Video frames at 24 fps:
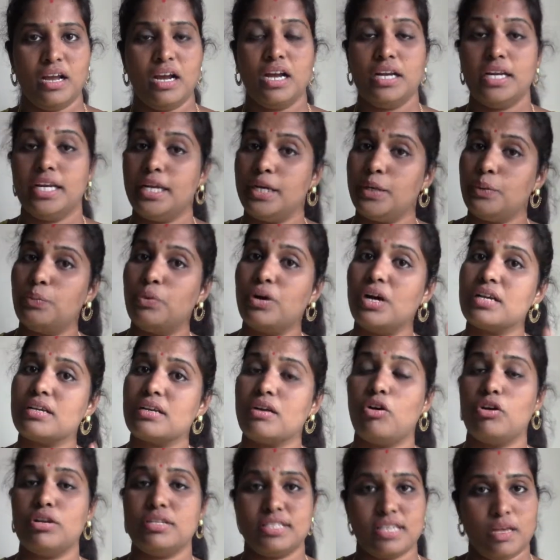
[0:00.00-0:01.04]
Did it work
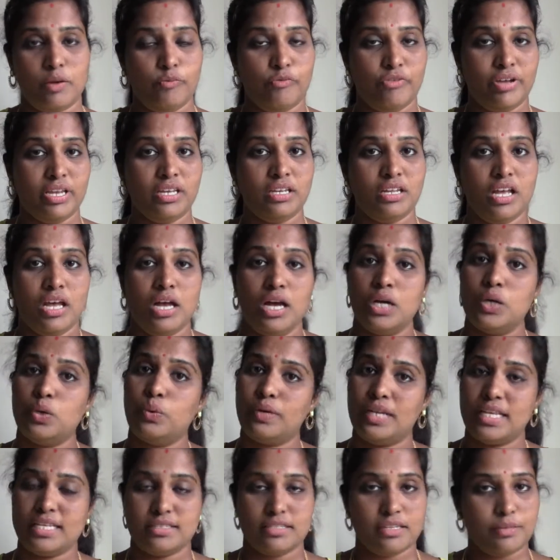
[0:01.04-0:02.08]
on someone who
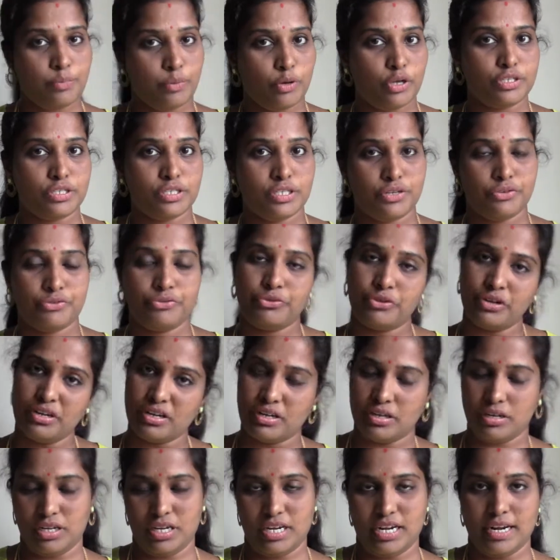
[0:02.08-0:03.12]
tested positive for
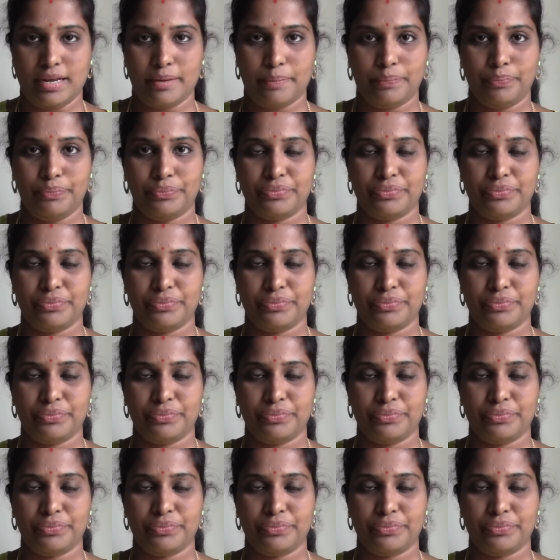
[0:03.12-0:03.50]
corona?